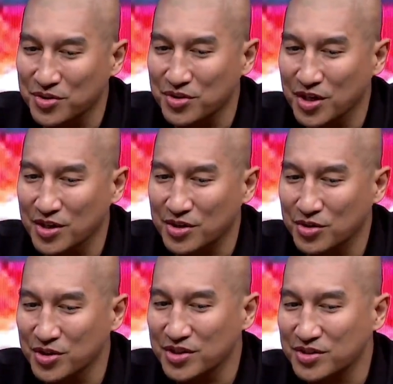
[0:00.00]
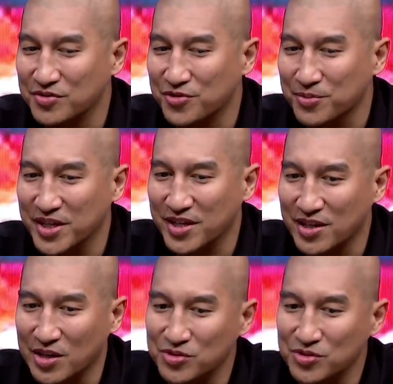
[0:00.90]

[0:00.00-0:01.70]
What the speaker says: going from there,